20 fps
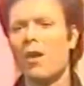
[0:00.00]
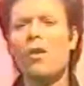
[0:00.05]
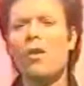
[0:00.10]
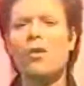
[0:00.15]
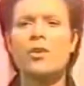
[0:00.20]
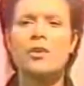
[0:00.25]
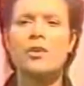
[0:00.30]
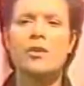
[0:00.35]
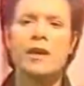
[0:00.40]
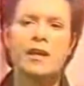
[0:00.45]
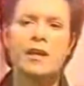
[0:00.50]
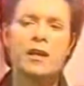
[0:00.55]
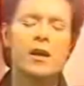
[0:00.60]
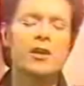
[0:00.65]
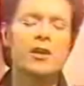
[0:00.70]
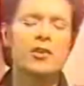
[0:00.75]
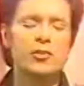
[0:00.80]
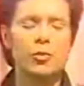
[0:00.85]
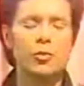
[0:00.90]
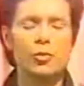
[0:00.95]
oh, you know, I
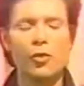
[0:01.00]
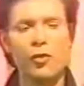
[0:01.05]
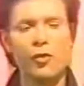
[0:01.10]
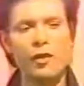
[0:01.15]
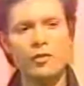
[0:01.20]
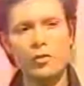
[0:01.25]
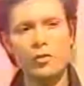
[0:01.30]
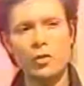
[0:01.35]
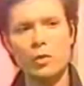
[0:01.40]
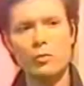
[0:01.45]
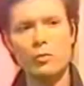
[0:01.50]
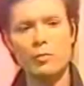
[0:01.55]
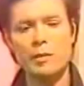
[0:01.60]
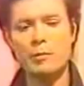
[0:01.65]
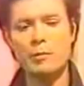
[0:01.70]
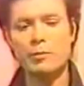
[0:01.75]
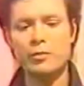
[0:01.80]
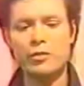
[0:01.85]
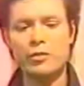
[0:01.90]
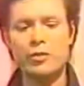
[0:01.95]
can't do all the things
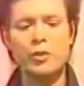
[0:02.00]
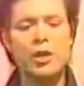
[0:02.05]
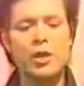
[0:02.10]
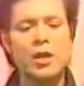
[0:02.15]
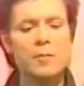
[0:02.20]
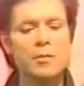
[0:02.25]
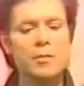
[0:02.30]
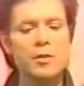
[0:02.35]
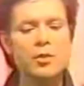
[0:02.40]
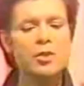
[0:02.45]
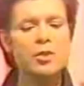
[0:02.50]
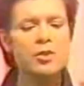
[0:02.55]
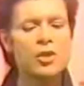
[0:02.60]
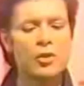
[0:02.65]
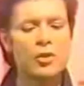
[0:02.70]
normal people do. But